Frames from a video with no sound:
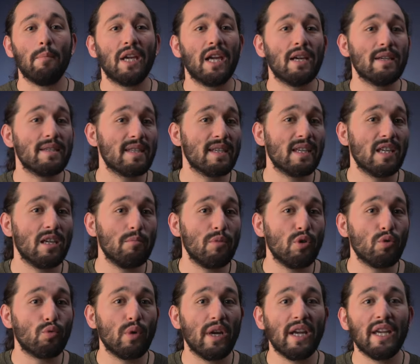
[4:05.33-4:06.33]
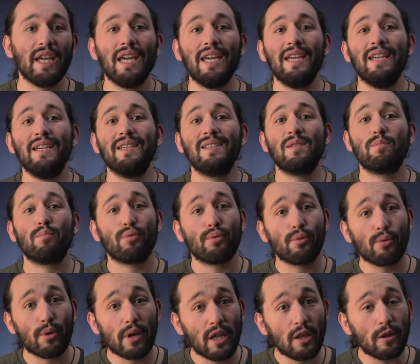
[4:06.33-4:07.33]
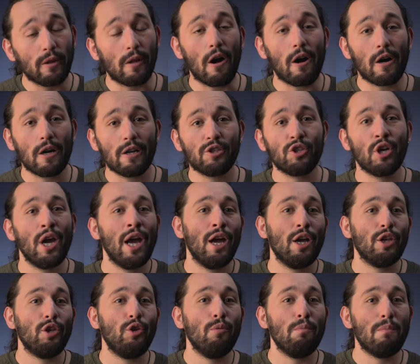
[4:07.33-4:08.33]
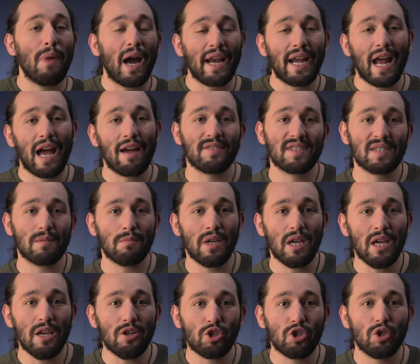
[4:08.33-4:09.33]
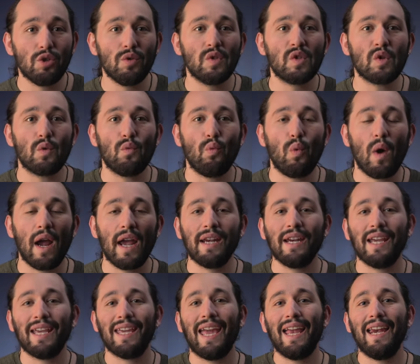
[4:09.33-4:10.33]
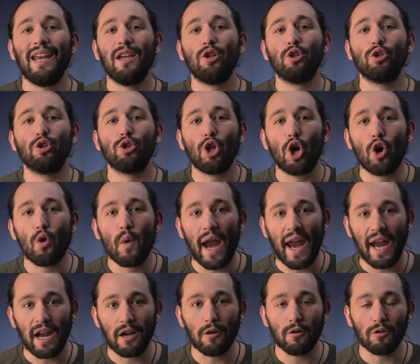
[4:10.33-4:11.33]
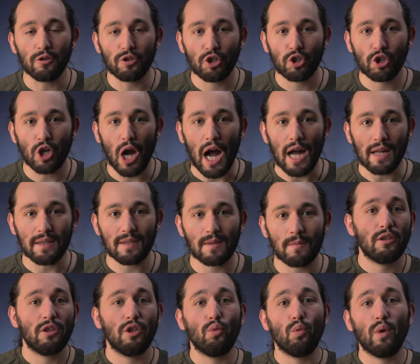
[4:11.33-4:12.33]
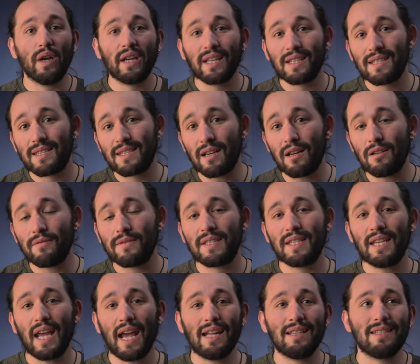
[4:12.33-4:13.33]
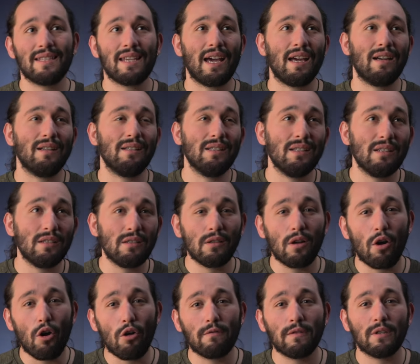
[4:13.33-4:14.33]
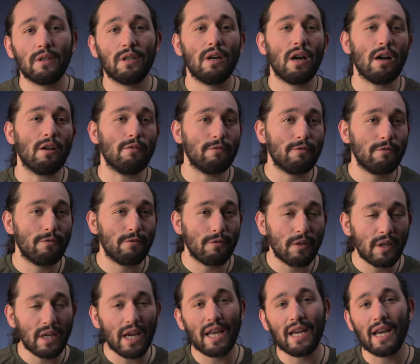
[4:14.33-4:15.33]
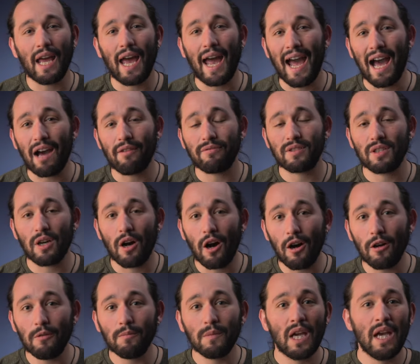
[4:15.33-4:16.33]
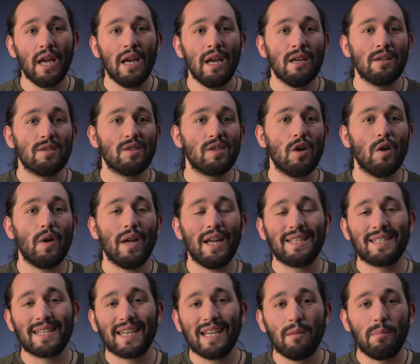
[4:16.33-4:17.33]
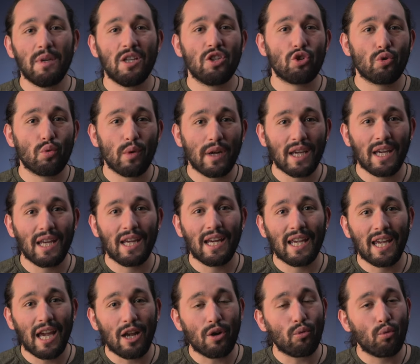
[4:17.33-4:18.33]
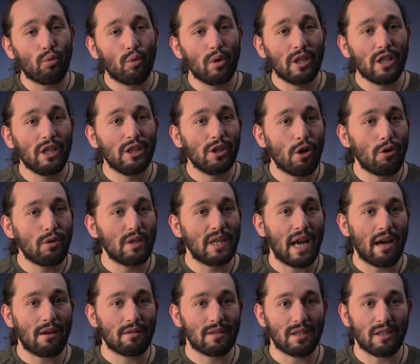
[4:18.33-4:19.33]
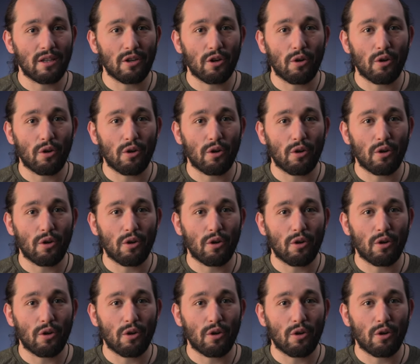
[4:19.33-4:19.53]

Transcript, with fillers: because the gimbal ring is pretty large, you might have some issues when getting low angle shots. The rig itself stands at a little over a foot and a half tall, so it's gonna be tricky to get really low down to the